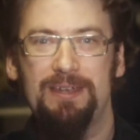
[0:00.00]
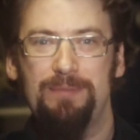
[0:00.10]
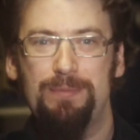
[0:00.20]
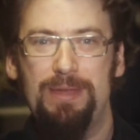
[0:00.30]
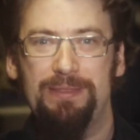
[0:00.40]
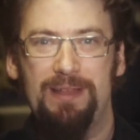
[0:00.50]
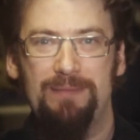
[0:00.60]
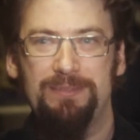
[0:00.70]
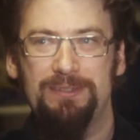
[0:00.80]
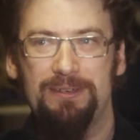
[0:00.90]
up a meth
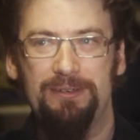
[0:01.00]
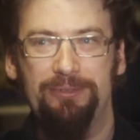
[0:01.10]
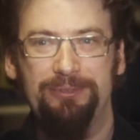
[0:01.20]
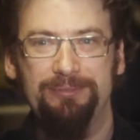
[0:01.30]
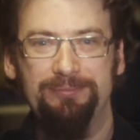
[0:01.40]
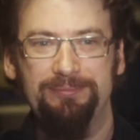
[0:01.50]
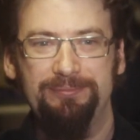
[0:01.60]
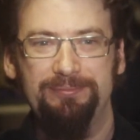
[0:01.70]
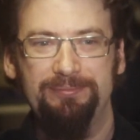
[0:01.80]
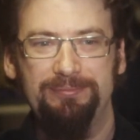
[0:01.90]
lab. So
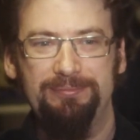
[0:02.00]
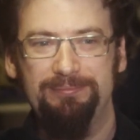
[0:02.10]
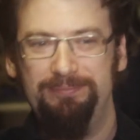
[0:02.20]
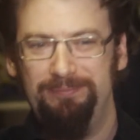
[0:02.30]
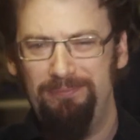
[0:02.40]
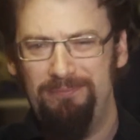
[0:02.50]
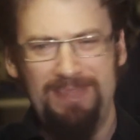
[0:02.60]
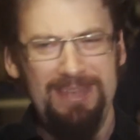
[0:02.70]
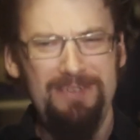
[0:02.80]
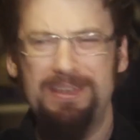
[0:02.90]

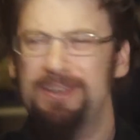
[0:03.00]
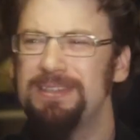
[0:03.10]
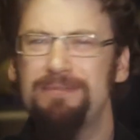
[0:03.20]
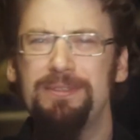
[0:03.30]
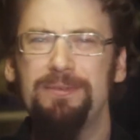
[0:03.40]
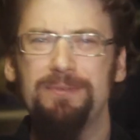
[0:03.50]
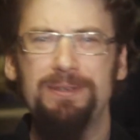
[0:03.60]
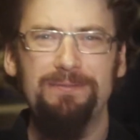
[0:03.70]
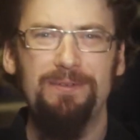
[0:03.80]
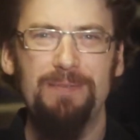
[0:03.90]
can you get us everything we need for a